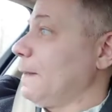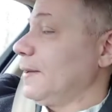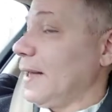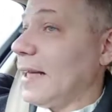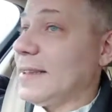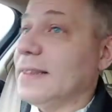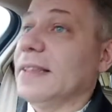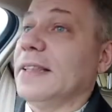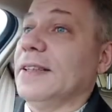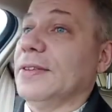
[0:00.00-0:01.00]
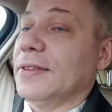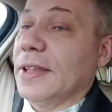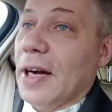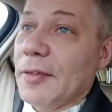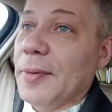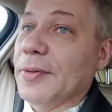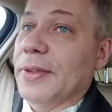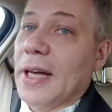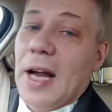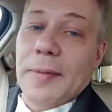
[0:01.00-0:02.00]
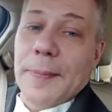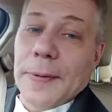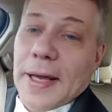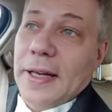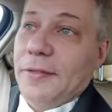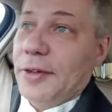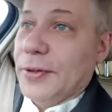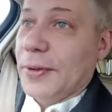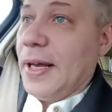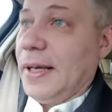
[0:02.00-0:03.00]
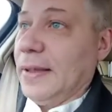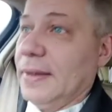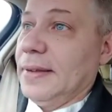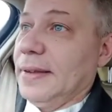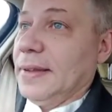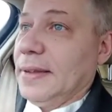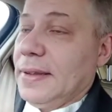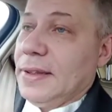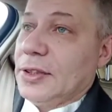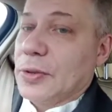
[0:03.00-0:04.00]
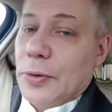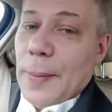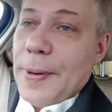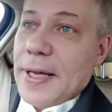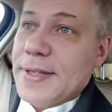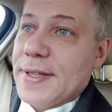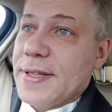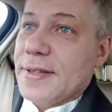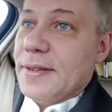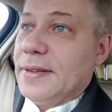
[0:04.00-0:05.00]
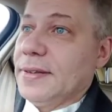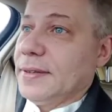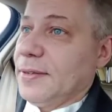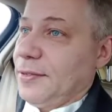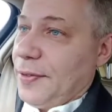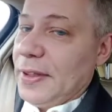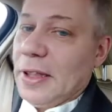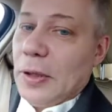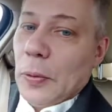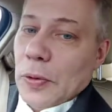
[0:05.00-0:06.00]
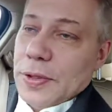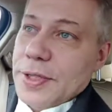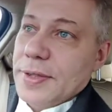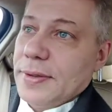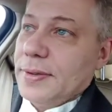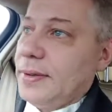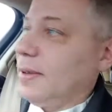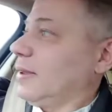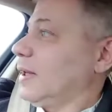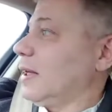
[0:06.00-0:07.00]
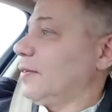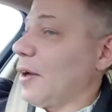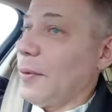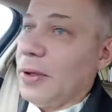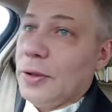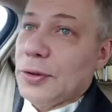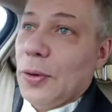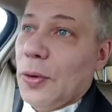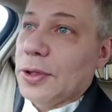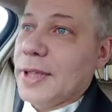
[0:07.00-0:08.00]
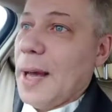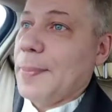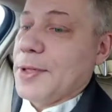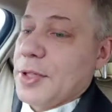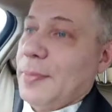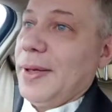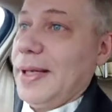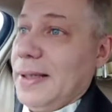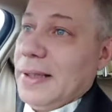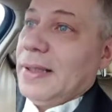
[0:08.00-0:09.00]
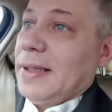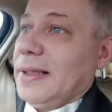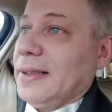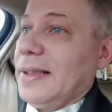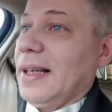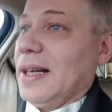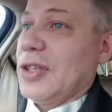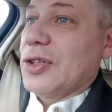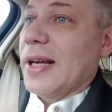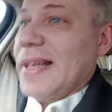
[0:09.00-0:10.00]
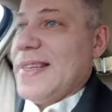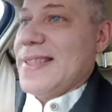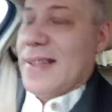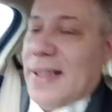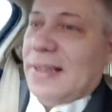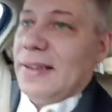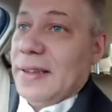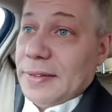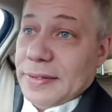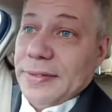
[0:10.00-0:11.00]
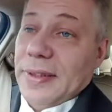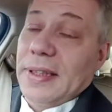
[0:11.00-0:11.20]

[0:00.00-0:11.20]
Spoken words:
That's the government retirement plan of Ukraine. Screw the peasants, feed the lords. And if that one of those lords happens to be the druggy son of